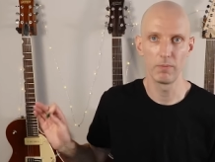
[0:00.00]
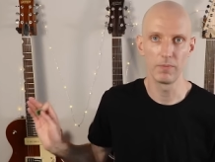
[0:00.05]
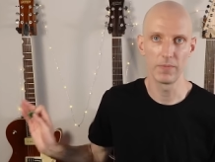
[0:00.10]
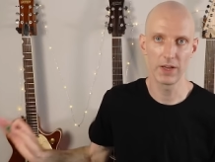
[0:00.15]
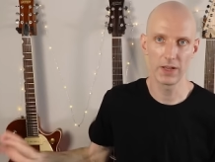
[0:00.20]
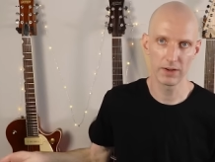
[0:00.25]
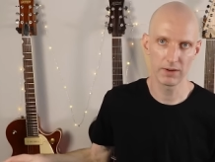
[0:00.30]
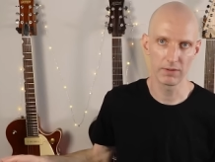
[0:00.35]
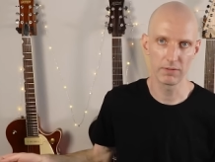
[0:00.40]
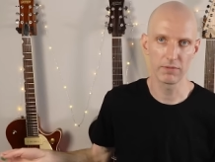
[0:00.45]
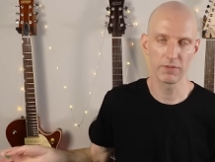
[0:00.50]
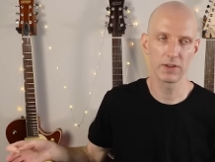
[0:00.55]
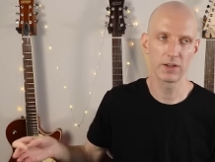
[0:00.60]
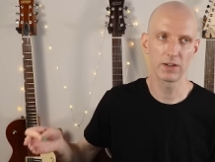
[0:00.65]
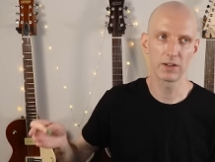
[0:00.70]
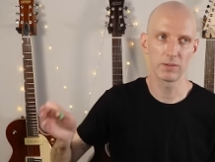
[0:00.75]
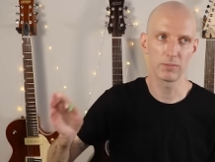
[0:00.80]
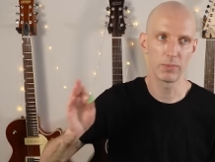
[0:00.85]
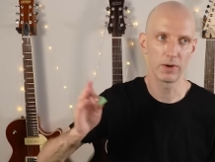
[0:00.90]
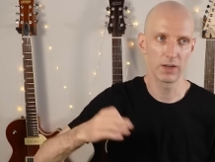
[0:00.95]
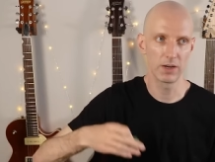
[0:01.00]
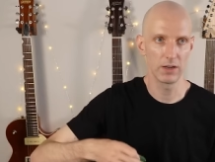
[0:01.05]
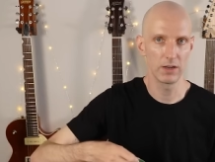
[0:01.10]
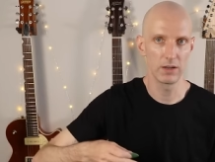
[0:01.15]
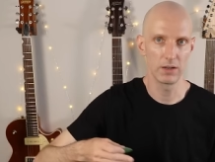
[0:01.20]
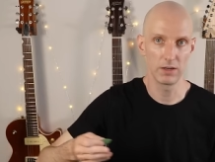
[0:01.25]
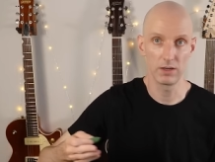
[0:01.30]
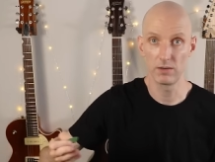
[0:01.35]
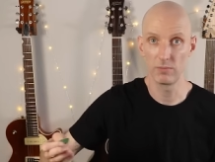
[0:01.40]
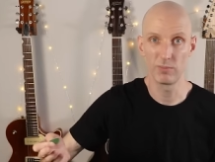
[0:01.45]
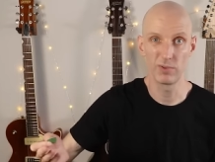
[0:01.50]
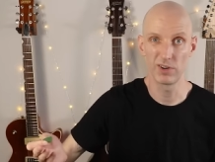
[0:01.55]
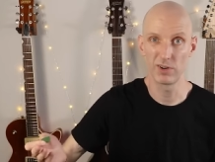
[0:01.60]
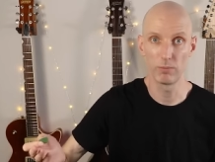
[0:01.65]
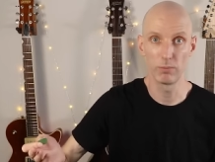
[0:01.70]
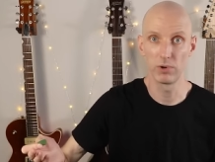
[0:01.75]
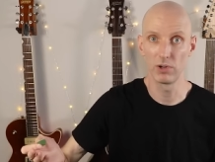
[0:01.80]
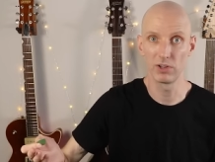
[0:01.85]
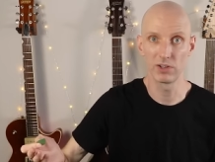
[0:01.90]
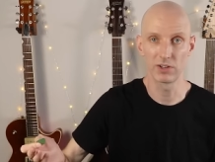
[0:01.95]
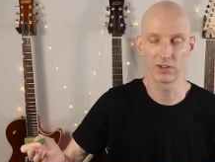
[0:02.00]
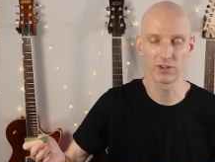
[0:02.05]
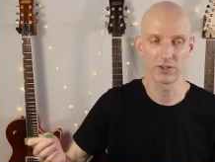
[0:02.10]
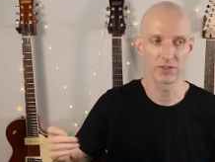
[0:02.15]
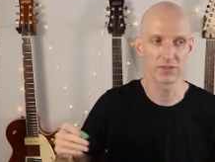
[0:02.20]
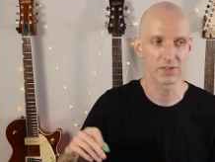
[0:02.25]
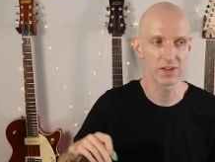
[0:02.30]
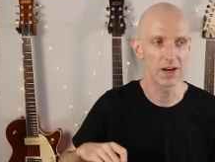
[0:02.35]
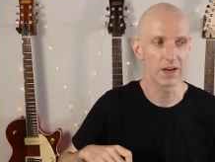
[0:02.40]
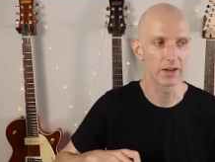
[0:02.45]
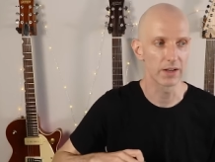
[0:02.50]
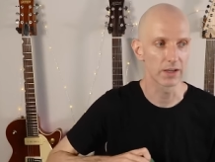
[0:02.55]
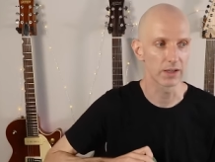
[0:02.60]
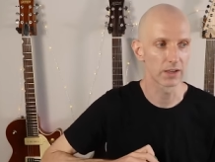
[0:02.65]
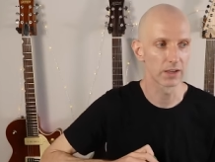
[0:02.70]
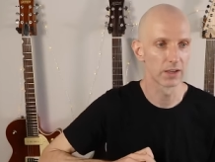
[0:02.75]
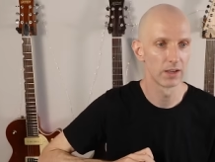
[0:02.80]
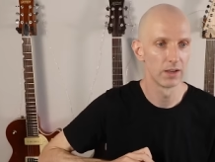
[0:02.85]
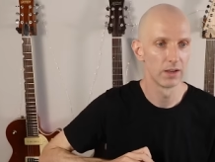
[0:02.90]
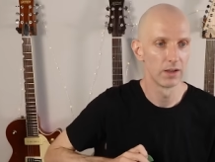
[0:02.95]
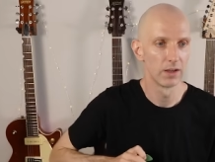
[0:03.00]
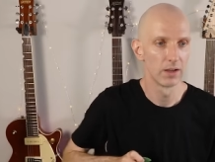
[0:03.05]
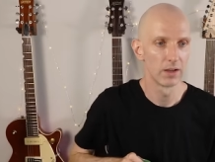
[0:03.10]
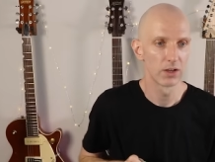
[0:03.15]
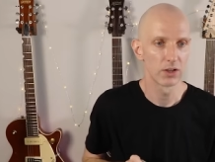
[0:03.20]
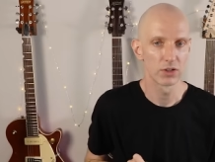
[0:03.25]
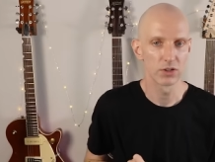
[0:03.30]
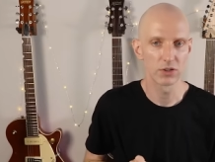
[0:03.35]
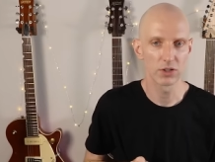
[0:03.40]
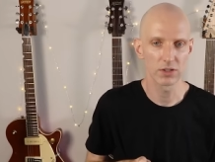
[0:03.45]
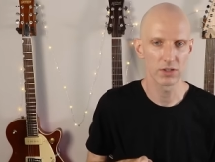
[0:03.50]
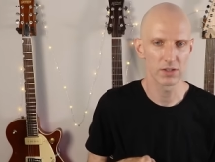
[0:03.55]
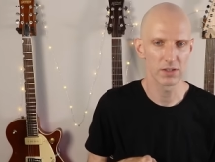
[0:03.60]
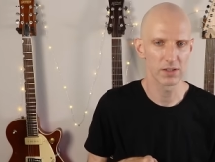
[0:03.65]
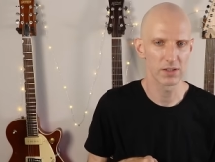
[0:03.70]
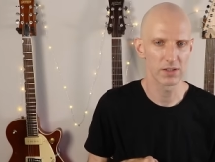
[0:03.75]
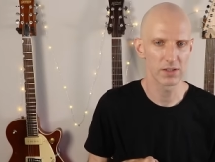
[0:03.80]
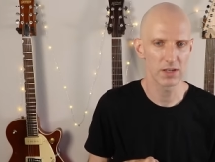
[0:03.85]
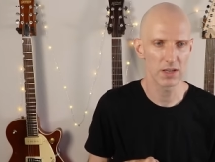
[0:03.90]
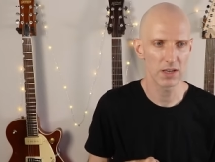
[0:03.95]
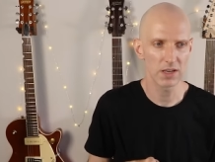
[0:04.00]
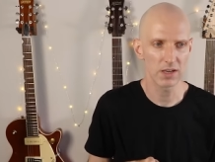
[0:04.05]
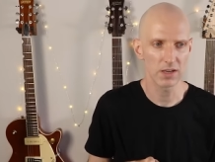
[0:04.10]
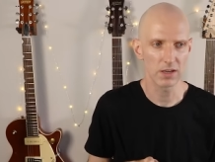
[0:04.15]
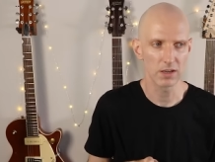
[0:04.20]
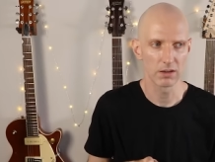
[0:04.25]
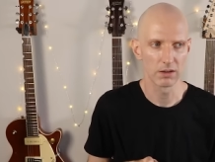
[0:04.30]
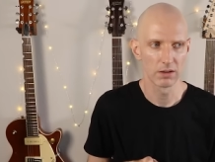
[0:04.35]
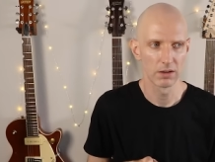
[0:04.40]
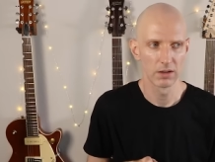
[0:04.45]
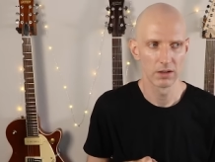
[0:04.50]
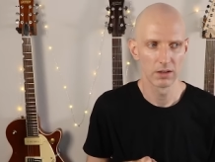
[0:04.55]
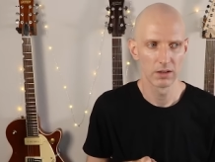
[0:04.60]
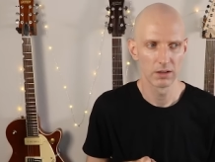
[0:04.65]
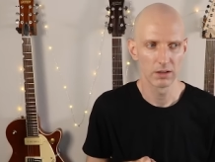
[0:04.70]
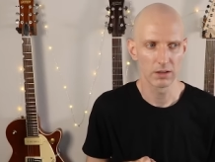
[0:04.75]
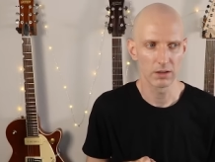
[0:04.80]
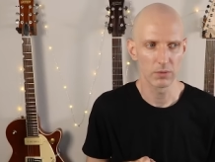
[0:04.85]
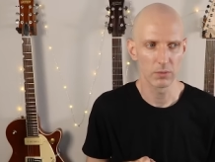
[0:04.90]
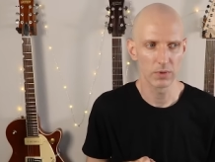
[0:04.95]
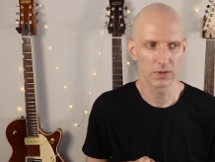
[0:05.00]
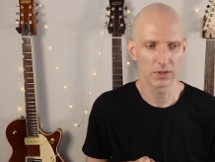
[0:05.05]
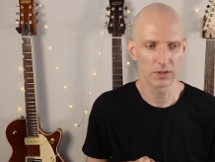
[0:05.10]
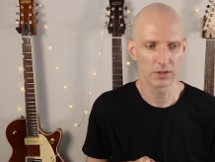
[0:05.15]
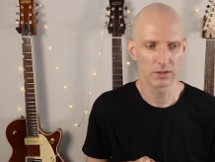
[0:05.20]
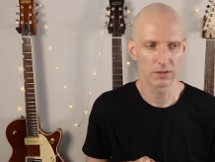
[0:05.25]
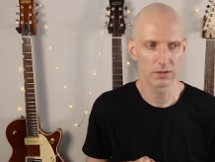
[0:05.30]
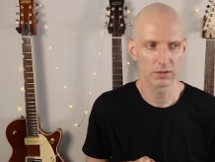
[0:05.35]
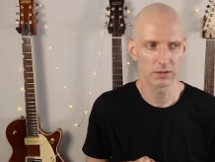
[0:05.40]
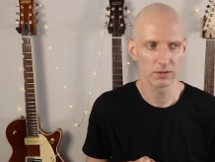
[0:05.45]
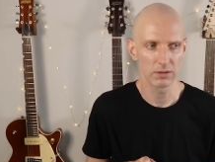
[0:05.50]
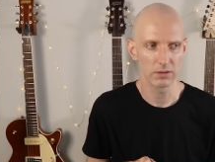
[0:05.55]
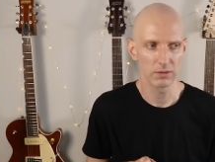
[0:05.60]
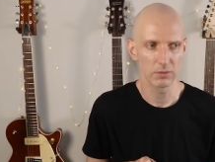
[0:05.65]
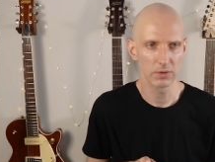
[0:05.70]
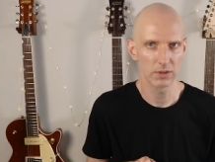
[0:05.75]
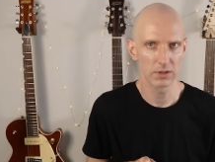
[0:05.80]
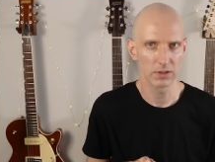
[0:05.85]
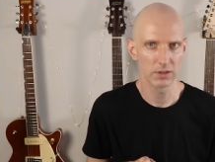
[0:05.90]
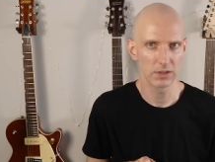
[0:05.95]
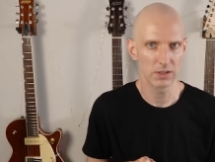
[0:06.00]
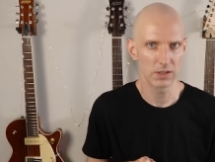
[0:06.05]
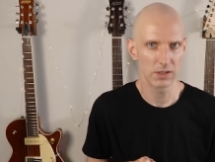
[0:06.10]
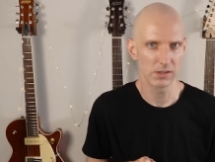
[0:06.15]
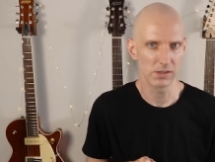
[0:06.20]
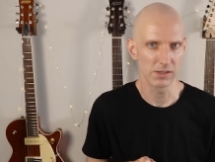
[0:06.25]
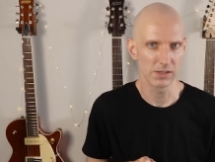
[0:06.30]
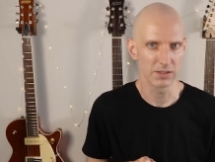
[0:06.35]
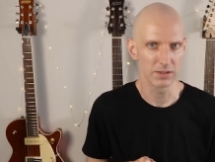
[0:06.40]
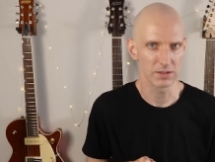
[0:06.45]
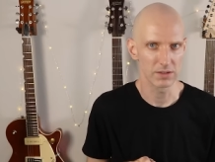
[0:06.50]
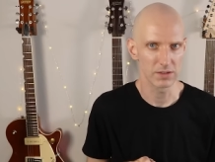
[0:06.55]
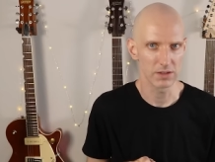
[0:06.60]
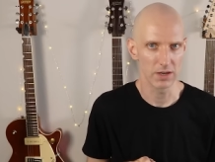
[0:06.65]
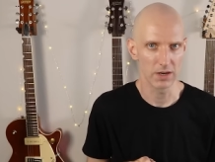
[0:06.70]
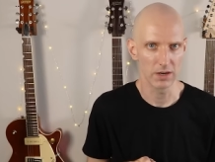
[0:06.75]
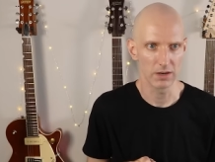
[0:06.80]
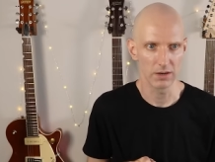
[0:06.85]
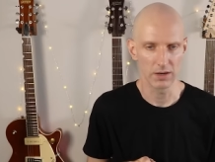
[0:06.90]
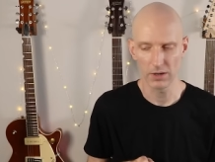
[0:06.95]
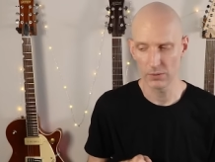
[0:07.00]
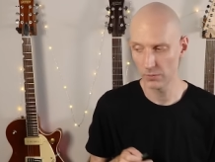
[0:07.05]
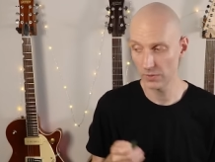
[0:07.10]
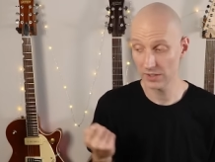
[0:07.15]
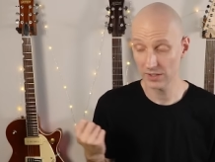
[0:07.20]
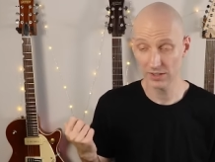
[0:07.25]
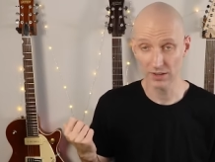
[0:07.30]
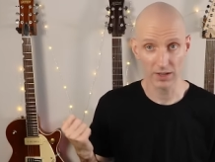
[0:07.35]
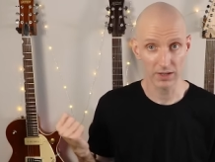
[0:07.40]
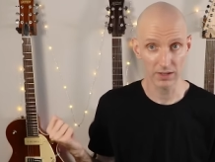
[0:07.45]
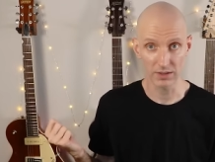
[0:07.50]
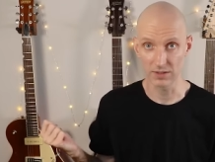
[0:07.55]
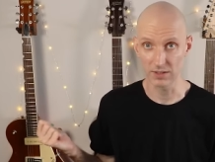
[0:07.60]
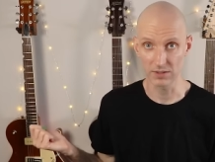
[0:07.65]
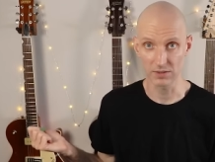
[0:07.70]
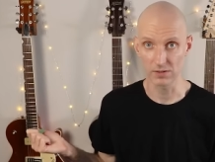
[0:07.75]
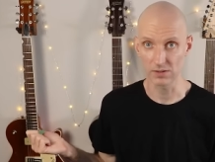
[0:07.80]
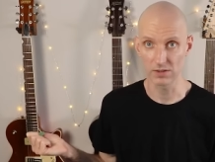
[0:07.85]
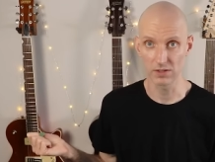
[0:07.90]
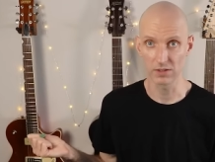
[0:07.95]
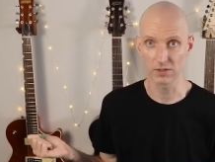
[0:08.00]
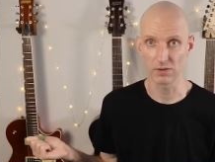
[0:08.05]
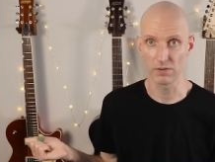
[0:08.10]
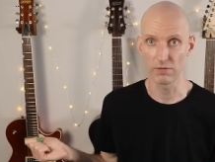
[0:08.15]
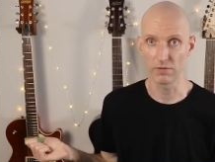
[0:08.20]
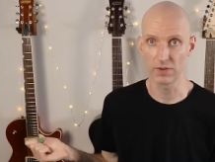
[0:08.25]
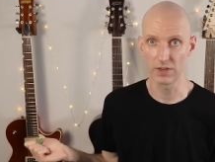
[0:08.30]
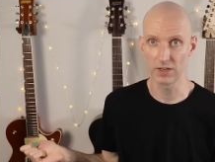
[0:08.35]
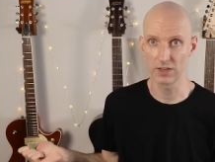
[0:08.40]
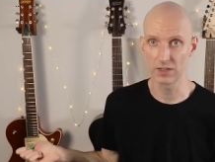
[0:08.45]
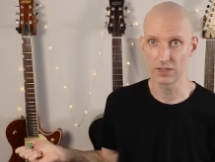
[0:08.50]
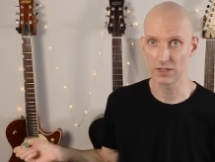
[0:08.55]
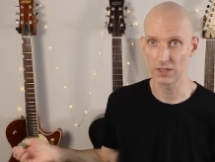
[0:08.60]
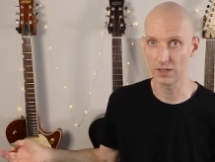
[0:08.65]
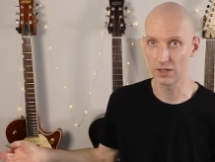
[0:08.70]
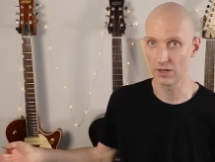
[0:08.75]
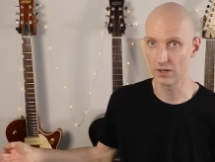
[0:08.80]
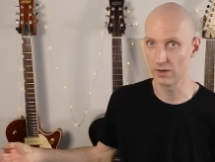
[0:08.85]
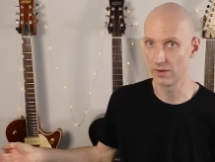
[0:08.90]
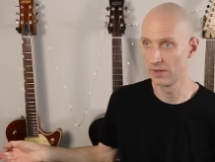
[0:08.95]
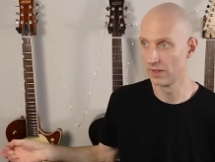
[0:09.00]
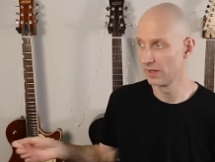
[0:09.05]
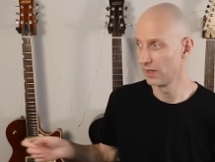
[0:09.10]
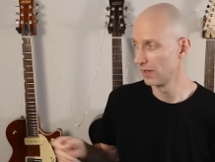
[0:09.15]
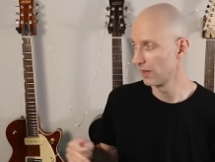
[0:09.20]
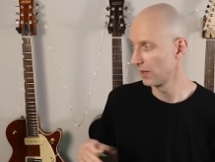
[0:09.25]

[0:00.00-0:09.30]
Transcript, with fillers: not an Affinity, but a Bullet or a Sonic, just to see like what the deal is there. I really like this Affinity here,